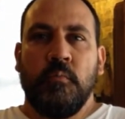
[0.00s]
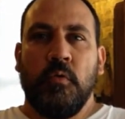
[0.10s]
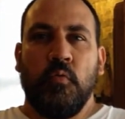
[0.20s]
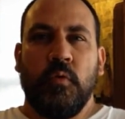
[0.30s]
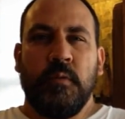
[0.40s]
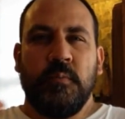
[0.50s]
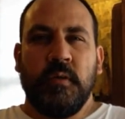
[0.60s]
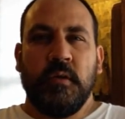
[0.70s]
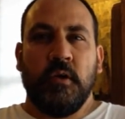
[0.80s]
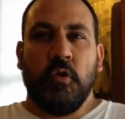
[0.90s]
but will
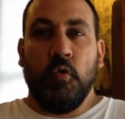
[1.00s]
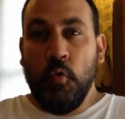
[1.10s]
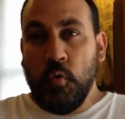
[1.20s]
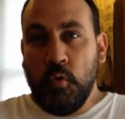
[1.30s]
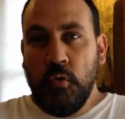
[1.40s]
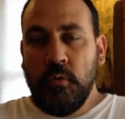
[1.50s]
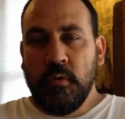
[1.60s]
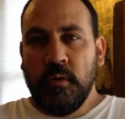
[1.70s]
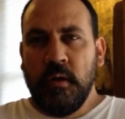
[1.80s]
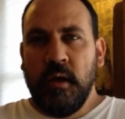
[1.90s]
be cool
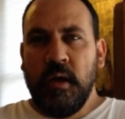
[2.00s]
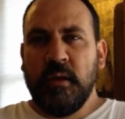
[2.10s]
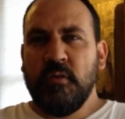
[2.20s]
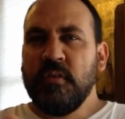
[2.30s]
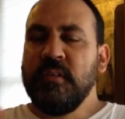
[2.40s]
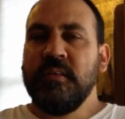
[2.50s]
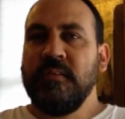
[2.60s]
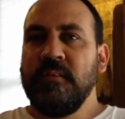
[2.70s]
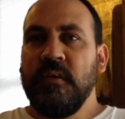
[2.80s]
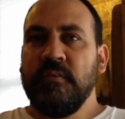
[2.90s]
and not
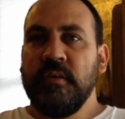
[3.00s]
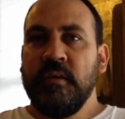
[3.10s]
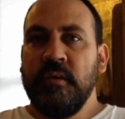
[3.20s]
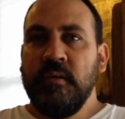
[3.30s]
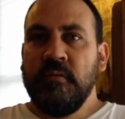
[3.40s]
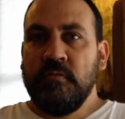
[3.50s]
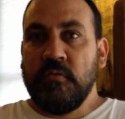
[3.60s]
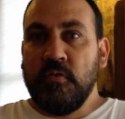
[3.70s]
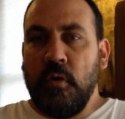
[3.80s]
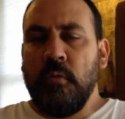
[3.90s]
necessarily
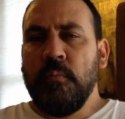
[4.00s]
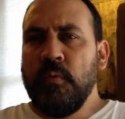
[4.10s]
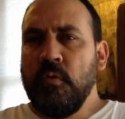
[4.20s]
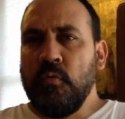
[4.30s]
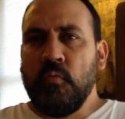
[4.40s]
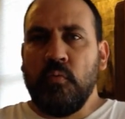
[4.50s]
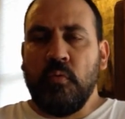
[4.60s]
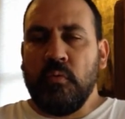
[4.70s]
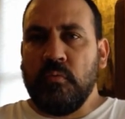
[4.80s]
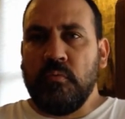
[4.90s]
snob
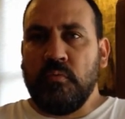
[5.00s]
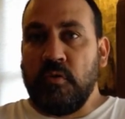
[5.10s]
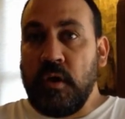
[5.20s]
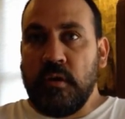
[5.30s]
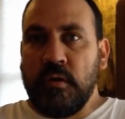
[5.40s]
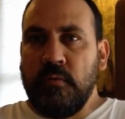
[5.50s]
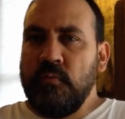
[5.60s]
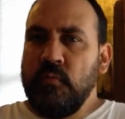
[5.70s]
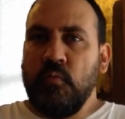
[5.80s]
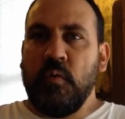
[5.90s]
or rare
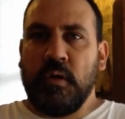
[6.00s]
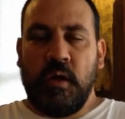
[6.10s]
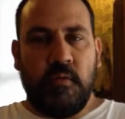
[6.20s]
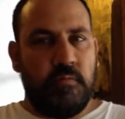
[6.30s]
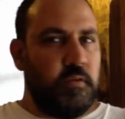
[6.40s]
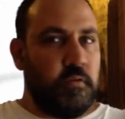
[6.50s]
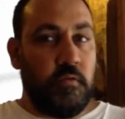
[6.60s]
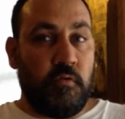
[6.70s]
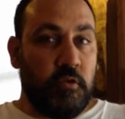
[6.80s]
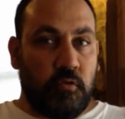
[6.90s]
if you want to have this
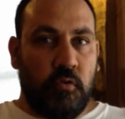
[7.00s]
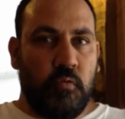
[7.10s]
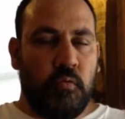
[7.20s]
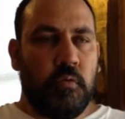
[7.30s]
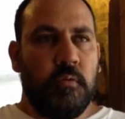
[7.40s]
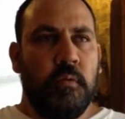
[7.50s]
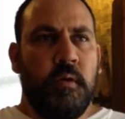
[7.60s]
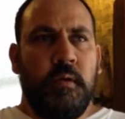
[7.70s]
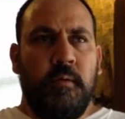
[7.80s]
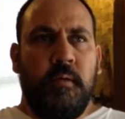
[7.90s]
retro look.
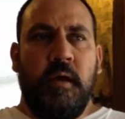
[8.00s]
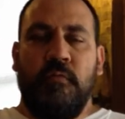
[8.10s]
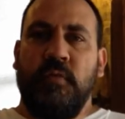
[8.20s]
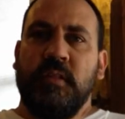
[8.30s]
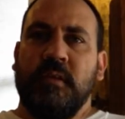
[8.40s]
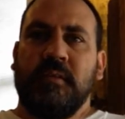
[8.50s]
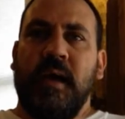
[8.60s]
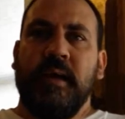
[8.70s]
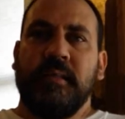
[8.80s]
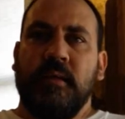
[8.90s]
A vintage
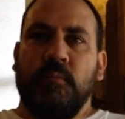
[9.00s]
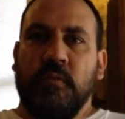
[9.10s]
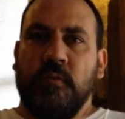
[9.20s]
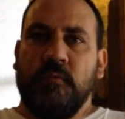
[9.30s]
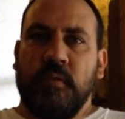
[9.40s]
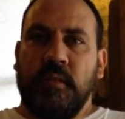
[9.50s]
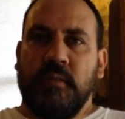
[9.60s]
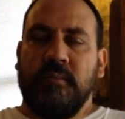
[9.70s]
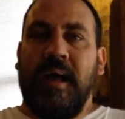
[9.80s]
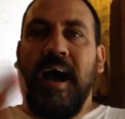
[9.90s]
item is something
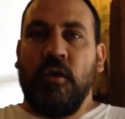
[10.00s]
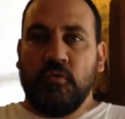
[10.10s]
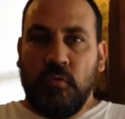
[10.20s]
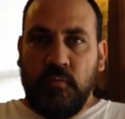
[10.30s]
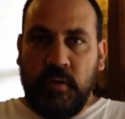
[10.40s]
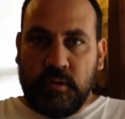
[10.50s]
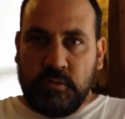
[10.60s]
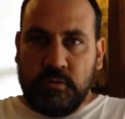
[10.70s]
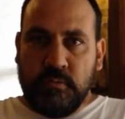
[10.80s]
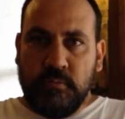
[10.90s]
that is out of
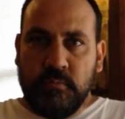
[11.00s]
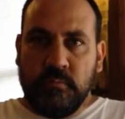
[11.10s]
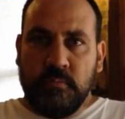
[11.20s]
fashion,